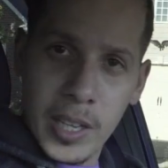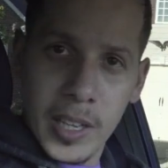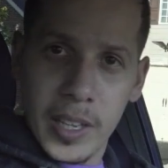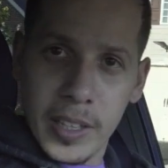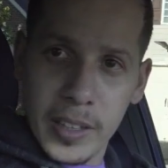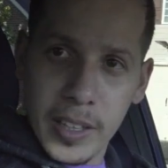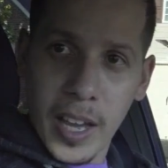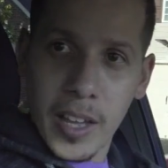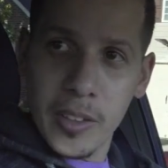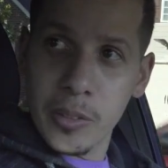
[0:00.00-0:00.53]

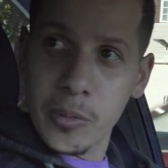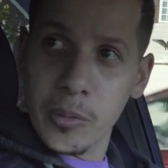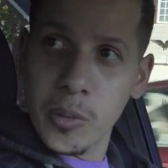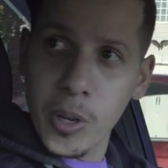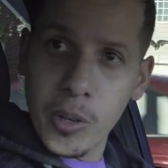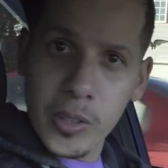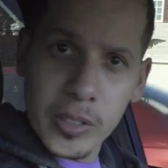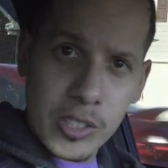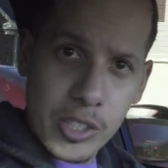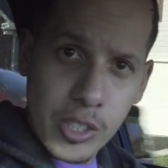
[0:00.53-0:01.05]
down the
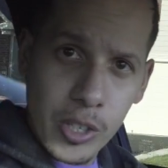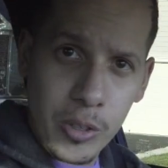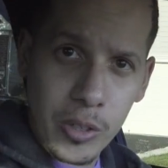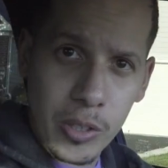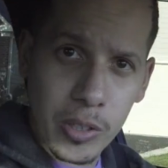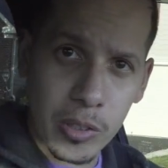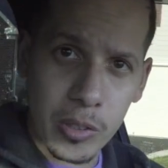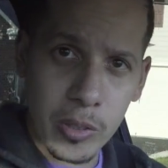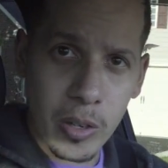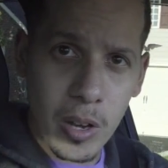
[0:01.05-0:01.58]
road and show you
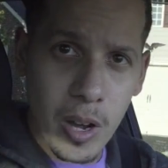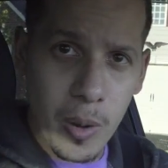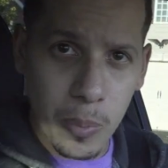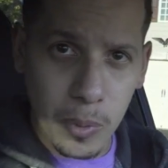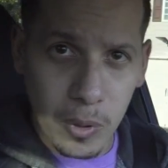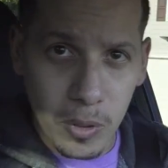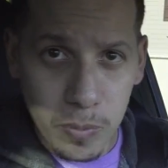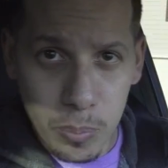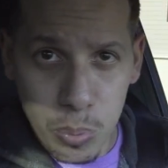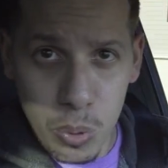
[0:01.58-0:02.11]
a
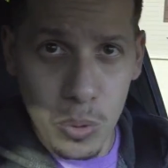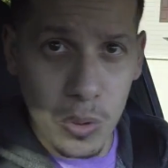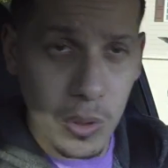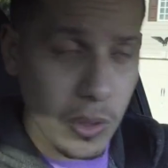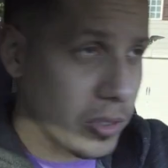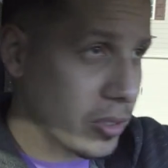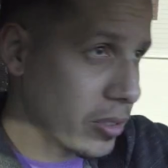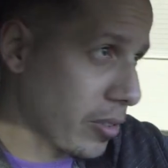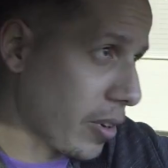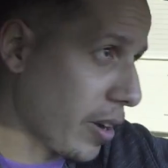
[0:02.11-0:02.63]
couple of
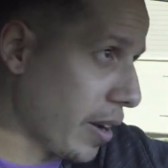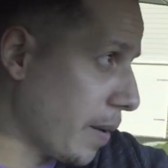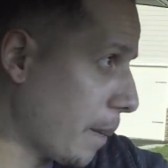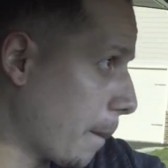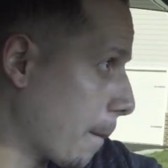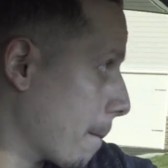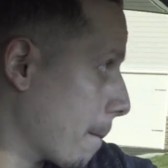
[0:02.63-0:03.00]
pools, right?